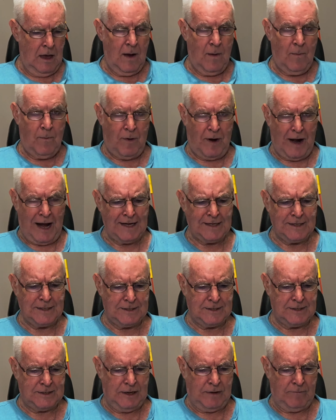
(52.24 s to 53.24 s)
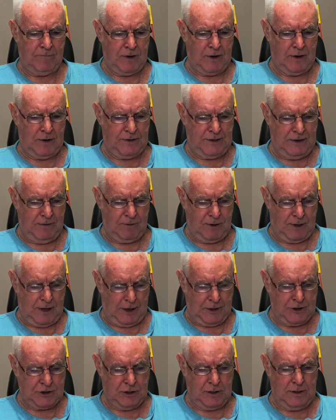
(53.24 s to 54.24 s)
practiced
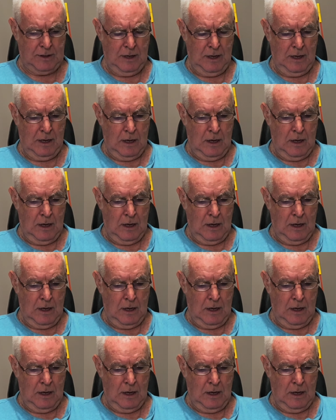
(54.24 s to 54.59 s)
divination,